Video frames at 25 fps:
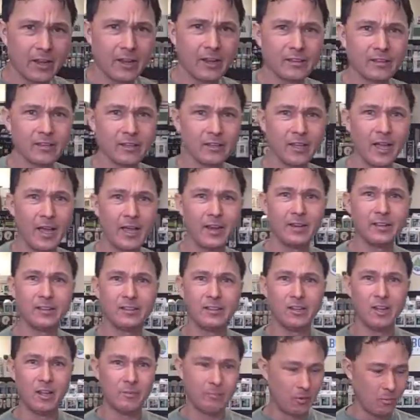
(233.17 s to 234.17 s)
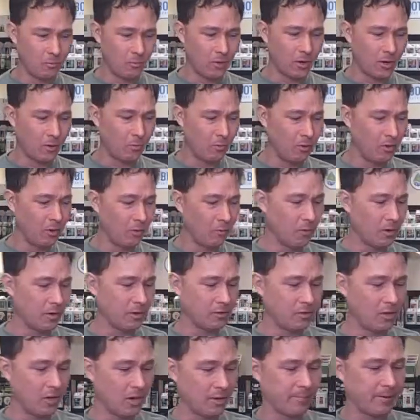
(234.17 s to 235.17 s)
to get into lighting today, but what I really
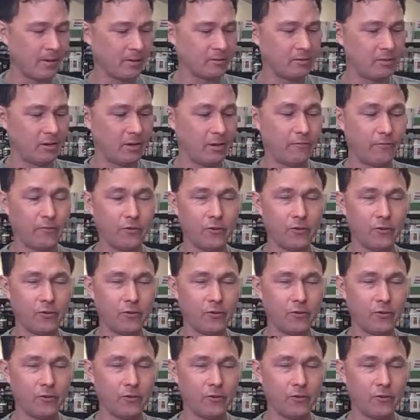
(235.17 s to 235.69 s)
want to talk about today